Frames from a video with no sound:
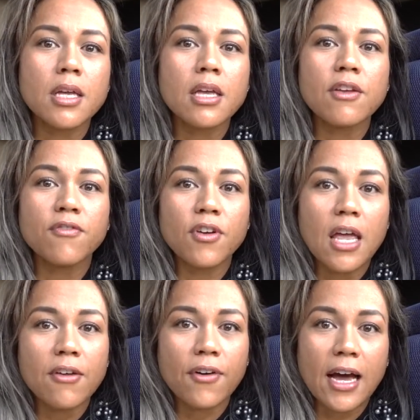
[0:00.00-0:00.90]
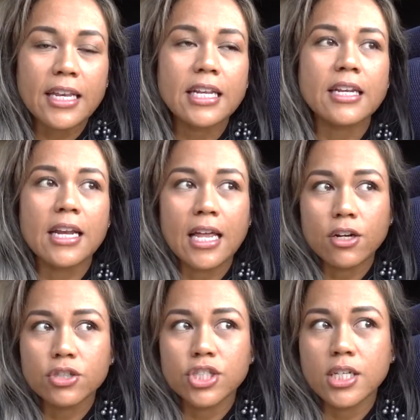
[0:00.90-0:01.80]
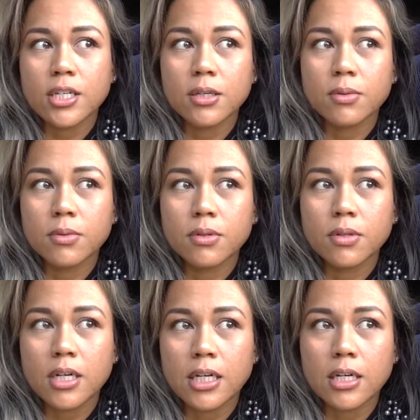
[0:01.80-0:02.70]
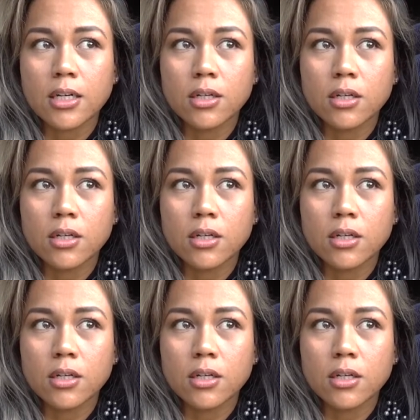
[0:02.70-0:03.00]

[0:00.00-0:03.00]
If if I need an energy, uh,